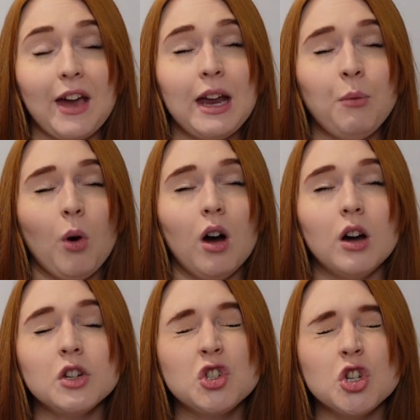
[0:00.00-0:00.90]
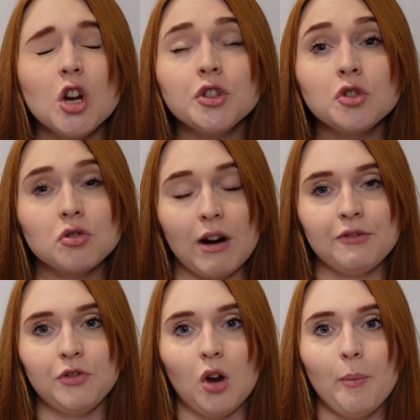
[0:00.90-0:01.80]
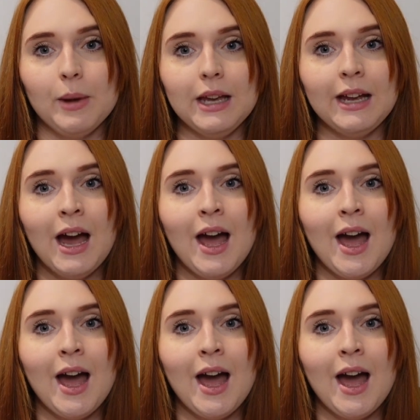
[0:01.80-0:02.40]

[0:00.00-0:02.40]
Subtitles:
They were just dreadful on me.